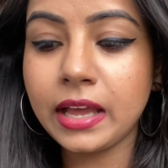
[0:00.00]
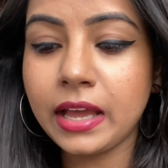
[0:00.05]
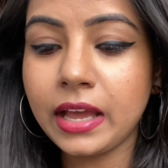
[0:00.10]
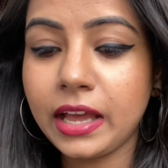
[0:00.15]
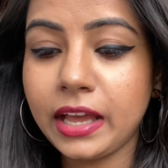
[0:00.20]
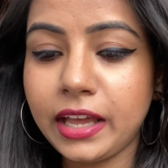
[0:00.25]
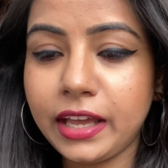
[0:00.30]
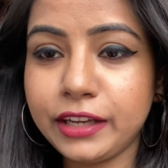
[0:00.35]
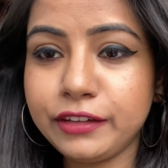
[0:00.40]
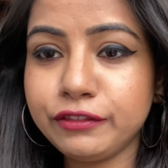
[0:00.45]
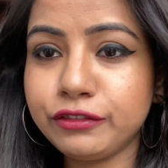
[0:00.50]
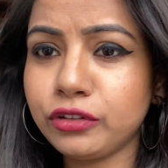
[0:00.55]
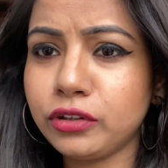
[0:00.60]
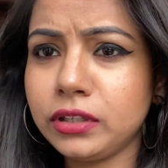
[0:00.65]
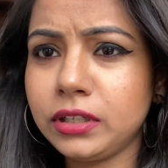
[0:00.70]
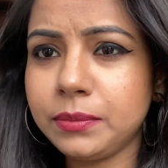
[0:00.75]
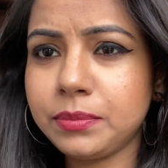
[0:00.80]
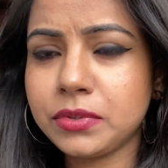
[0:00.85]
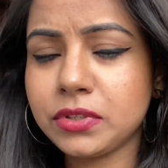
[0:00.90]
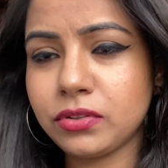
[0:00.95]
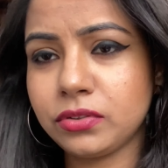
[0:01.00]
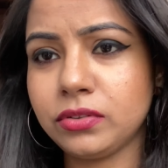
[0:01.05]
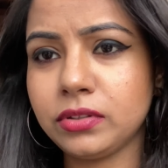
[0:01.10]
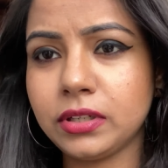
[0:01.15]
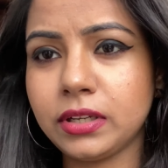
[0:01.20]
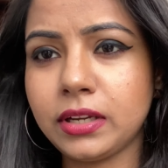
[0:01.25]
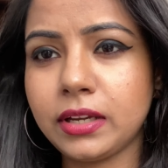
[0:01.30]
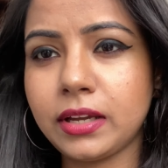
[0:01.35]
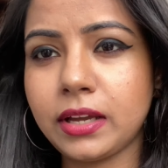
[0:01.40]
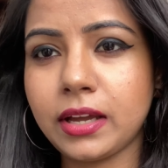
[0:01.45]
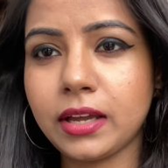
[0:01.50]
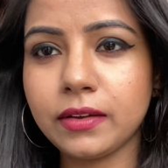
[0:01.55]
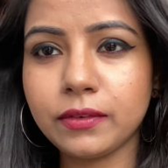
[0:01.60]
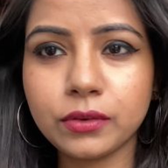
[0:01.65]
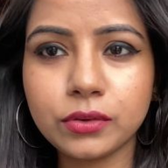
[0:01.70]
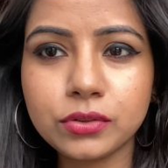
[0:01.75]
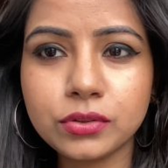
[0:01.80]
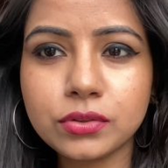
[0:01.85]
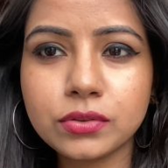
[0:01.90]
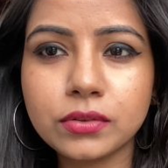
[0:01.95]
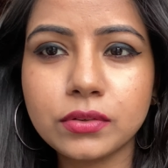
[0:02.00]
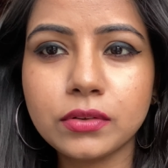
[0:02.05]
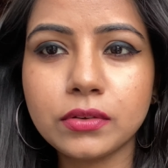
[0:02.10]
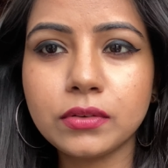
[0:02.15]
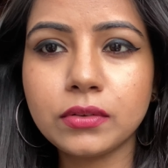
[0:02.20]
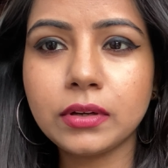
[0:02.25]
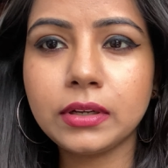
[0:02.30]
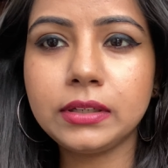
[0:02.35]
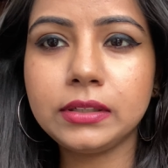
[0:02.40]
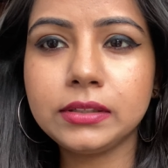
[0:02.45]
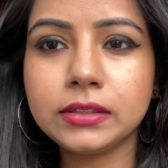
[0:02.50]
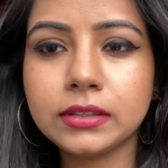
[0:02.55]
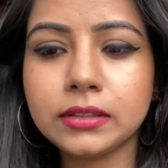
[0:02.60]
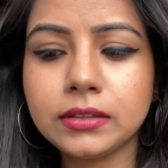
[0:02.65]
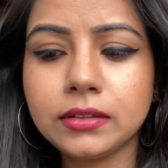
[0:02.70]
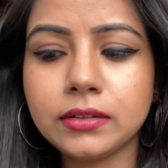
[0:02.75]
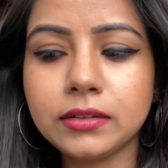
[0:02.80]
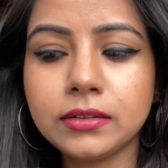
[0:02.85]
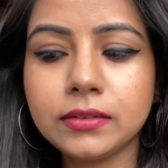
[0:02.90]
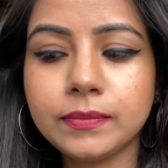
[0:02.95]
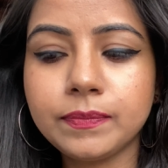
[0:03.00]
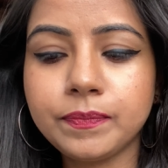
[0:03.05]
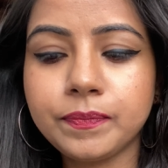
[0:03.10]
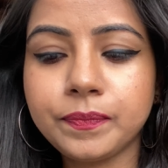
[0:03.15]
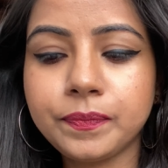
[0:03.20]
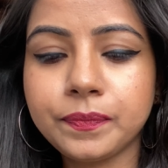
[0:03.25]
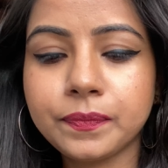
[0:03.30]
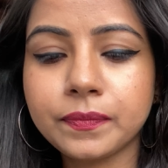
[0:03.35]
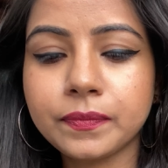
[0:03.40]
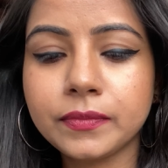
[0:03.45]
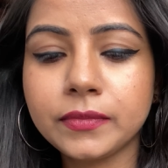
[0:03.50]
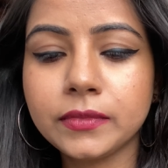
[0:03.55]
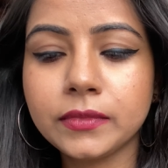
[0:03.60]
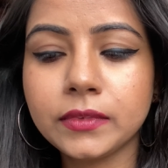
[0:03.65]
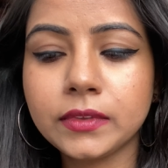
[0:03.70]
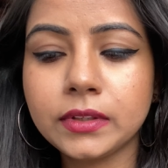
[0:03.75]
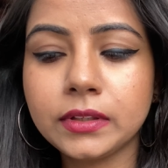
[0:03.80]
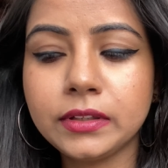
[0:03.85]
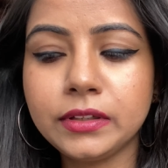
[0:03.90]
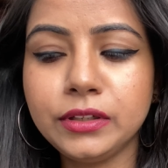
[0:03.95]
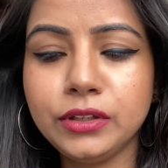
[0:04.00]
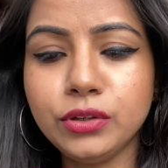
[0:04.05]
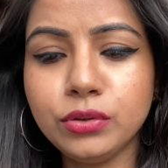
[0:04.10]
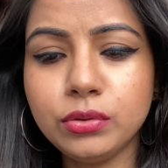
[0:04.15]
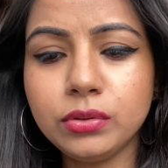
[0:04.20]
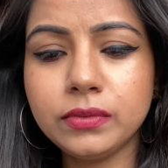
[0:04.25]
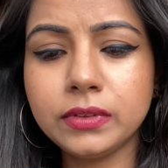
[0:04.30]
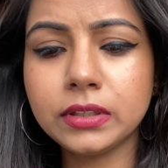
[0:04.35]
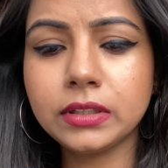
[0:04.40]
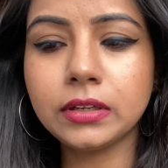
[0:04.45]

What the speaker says: And for lipstick today, I want to go a little nude with